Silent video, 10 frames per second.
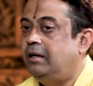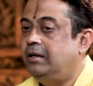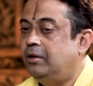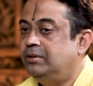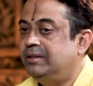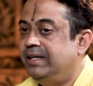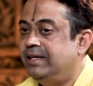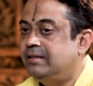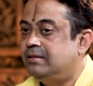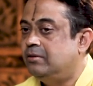Now the thing
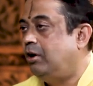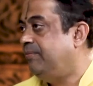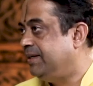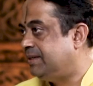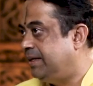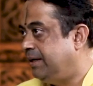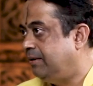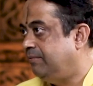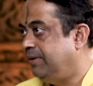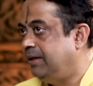is, obviously,
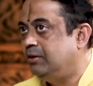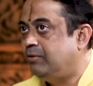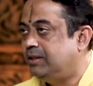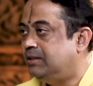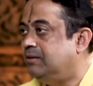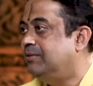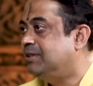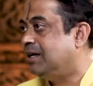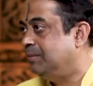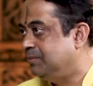the question
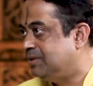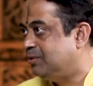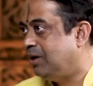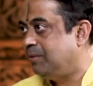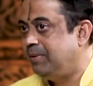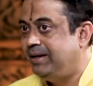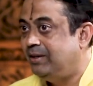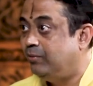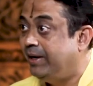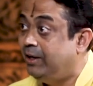which comes to our mind
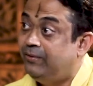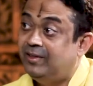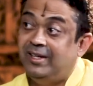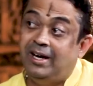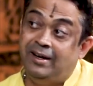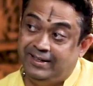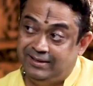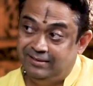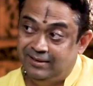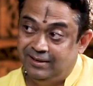is, why do we say Hari?
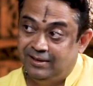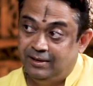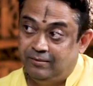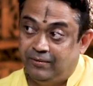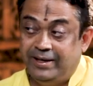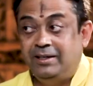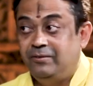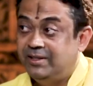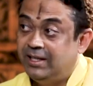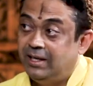Why didn't
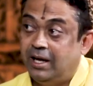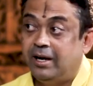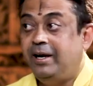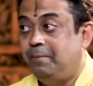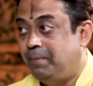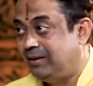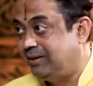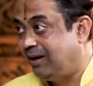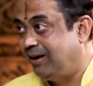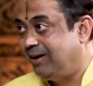we say Narayana
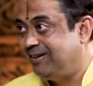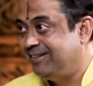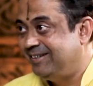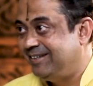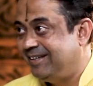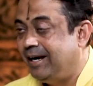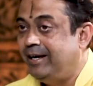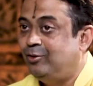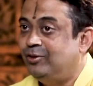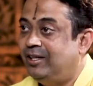Paratarah?
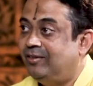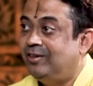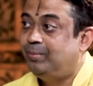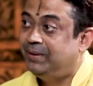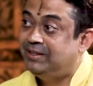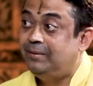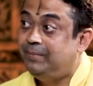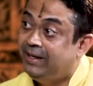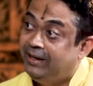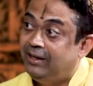Right? So there is a special
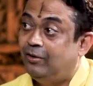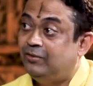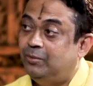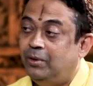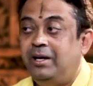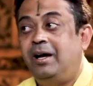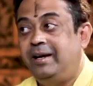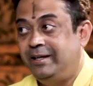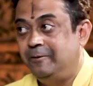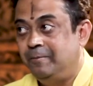meaning of the word
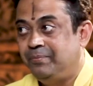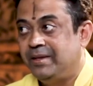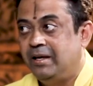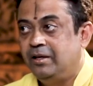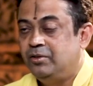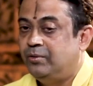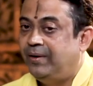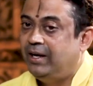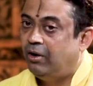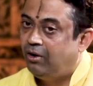Hari. So
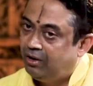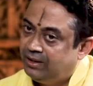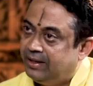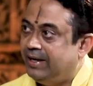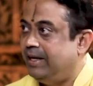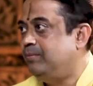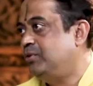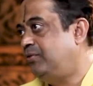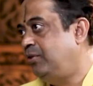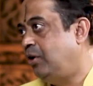while all the names
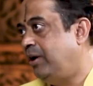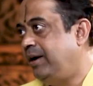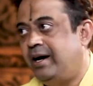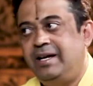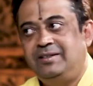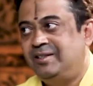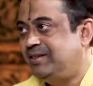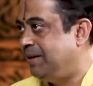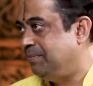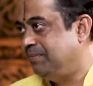of Lord are the
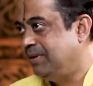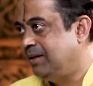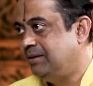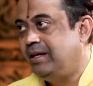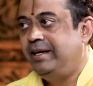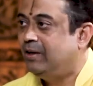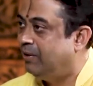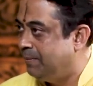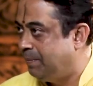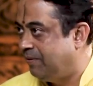same, they are
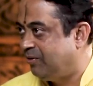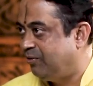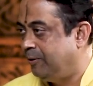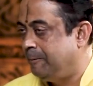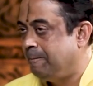equally powerful.